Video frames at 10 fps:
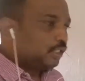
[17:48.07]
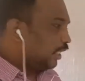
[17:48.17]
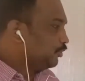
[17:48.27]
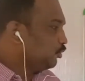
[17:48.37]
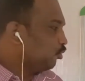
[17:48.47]

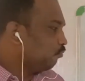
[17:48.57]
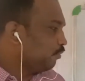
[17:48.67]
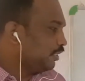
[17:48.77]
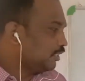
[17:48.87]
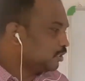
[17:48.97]
And you know,
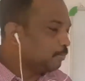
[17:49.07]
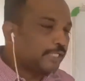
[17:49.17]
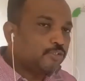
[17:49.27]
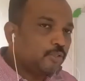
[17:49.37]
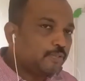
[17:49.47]
when it is
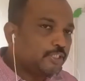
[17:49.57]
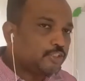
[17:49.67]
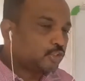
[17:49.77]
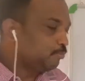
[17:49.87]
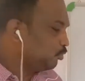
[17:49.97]
binomial
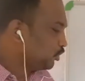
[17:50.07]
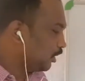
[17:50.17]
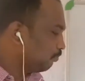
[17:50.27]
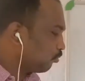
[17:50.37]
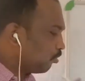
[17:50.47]

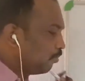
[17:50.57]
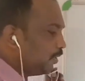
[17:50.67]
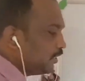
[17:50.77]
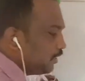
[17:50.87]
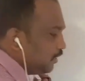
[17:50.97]
distribution,
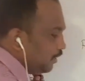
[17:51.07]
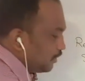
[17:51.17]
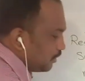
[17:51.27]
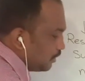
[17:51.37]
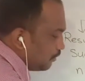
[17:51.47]
probability
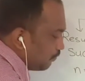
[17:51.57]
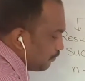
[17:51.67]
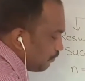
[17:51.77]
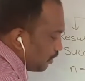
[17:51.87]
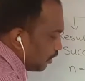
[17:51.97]
is
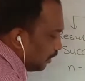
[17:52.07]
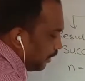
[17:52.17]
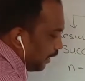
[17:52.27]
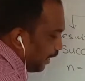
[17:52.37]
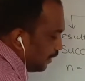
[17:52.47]

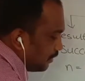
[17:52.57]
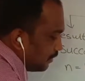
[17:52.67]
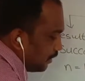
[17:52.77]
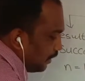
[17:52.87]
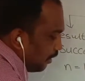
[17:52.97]

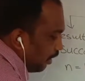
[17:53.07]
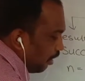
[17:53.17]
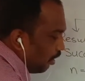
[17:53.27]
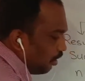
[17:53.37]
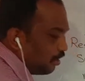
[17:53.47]

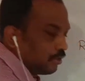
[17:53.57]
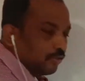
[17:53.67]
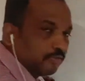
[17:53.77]
NCR